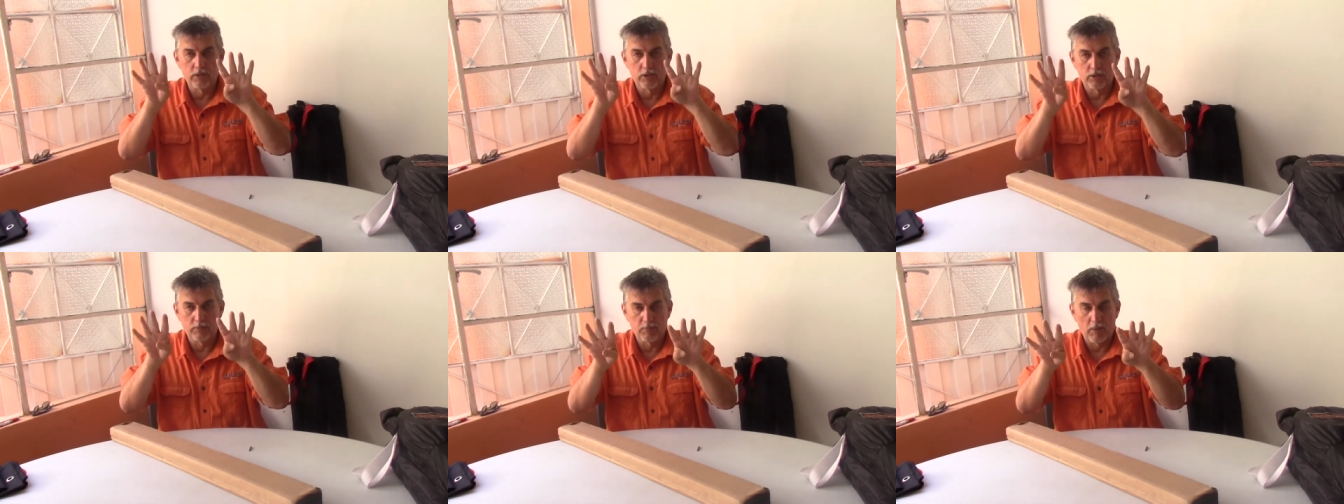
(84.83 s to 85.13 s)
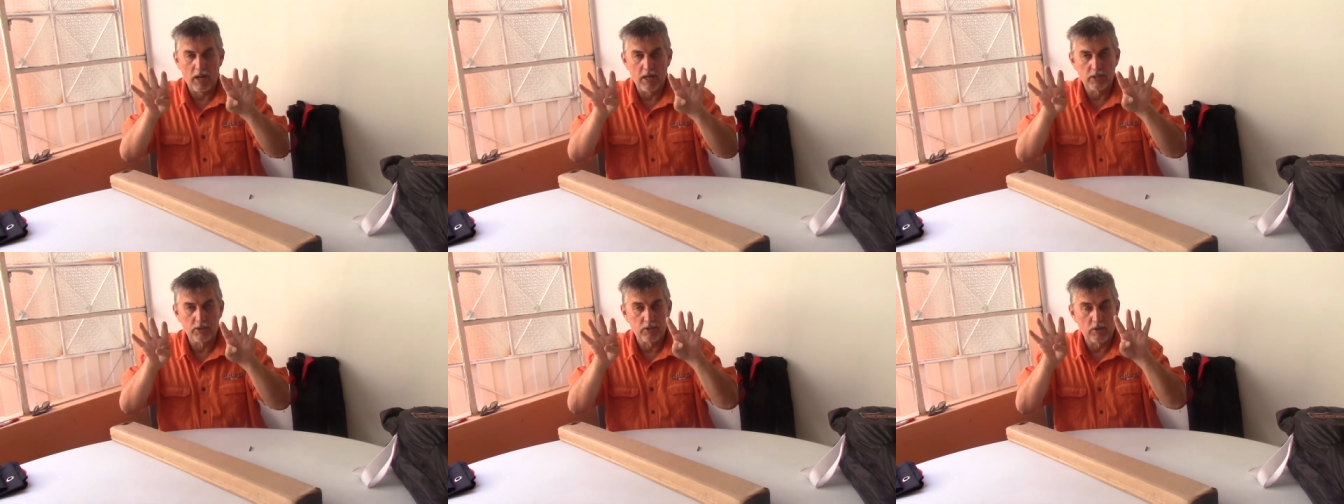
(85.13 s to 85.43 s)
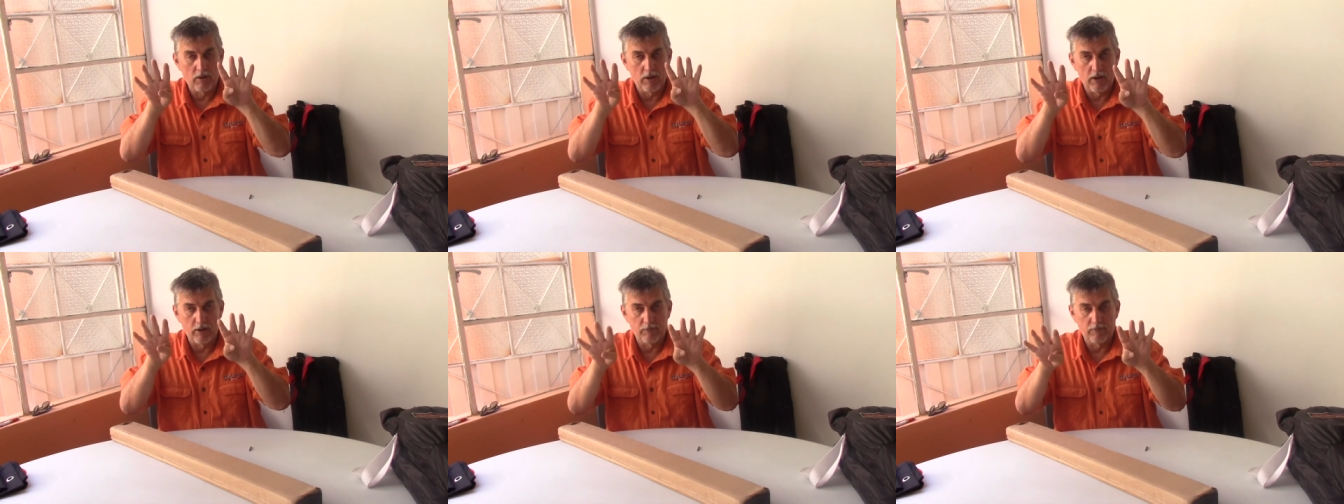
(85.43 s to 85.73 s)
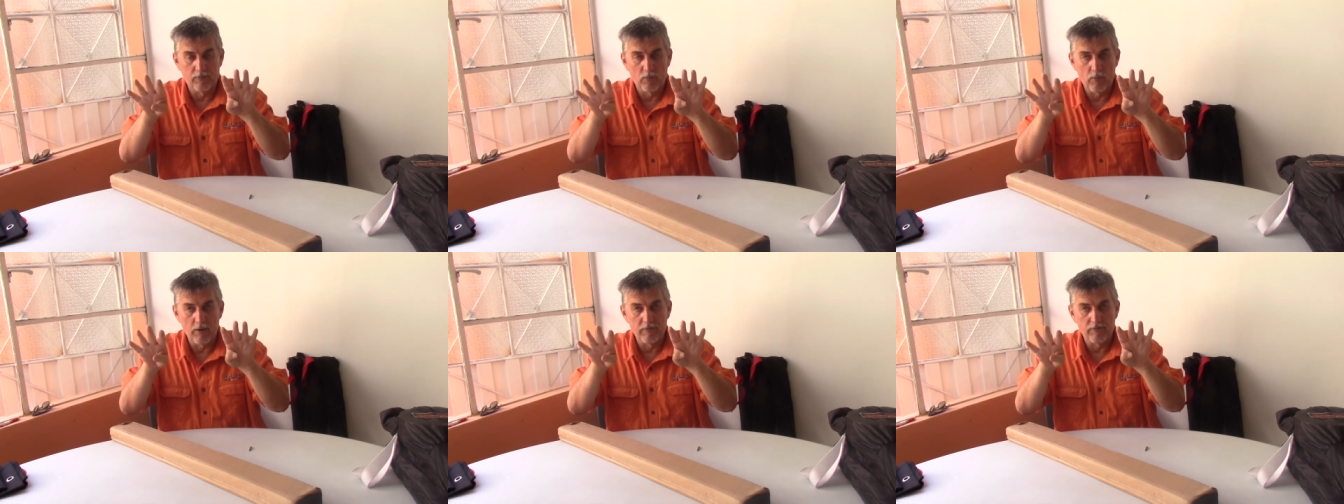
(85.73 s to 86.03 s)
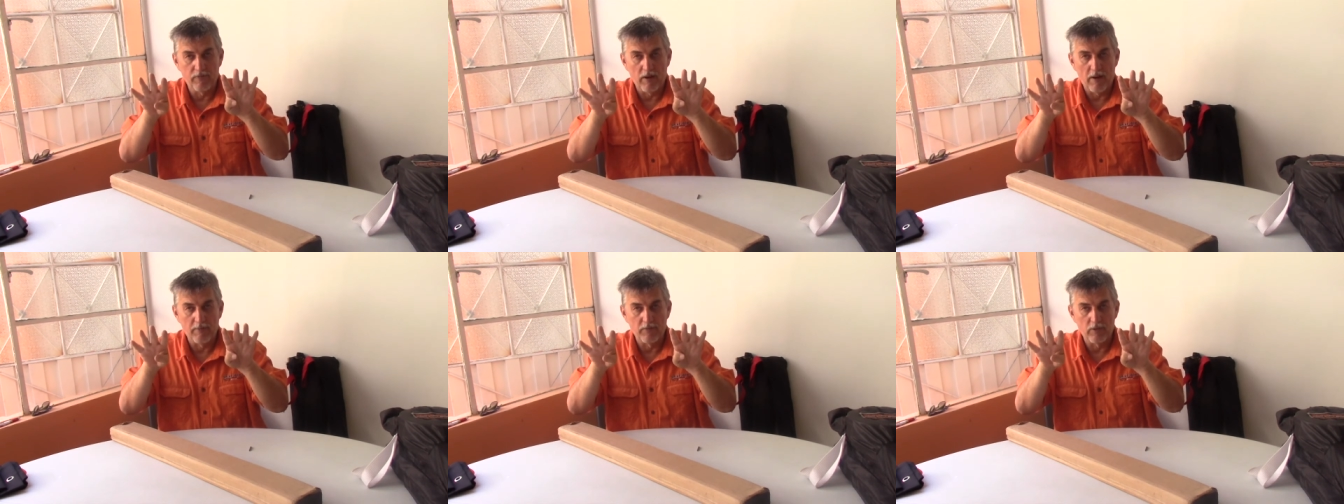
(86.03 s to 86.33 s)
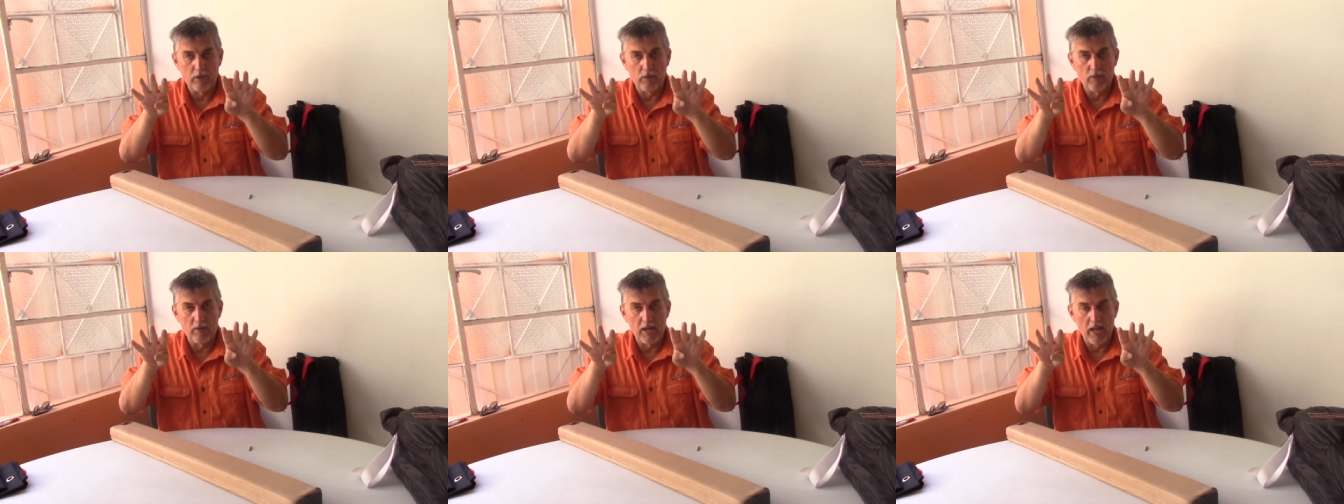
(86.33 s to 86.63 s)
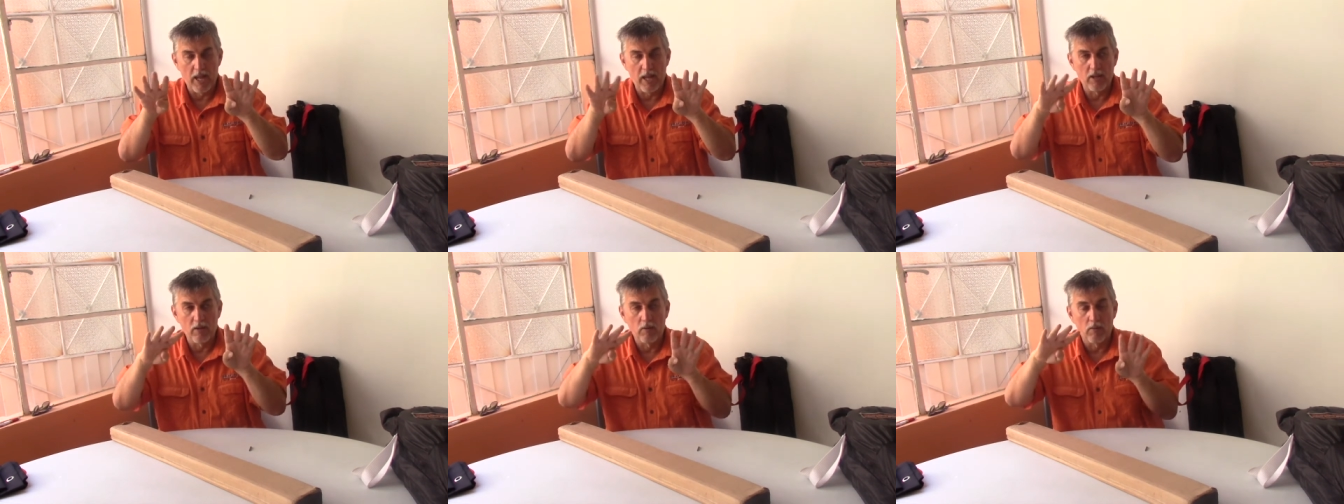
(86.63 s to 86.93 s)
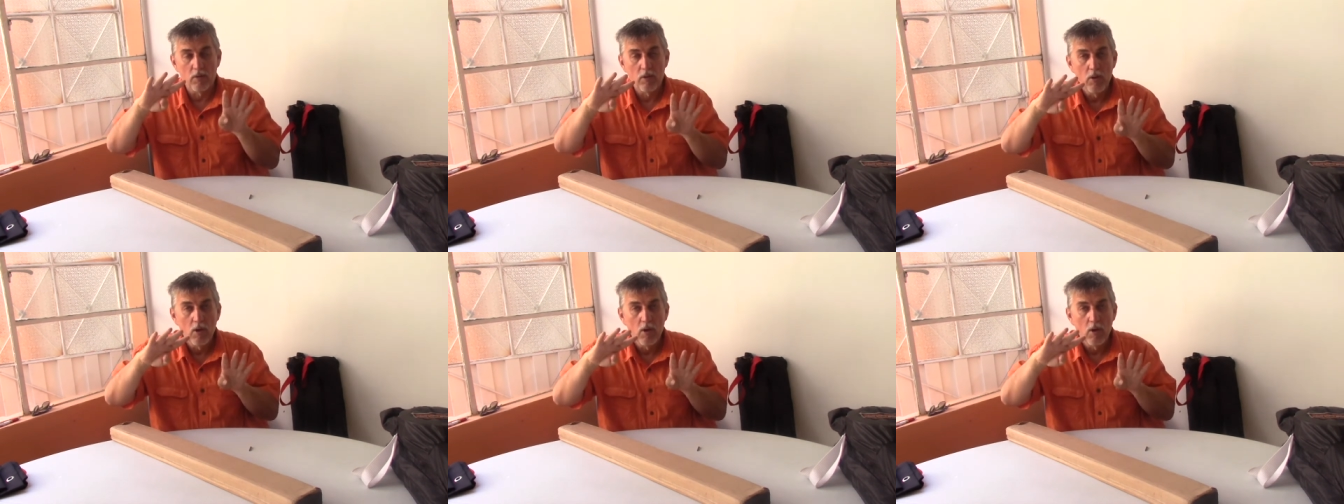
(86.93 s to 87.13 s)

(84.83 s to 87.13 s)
the spikes are at a 45 degree angle.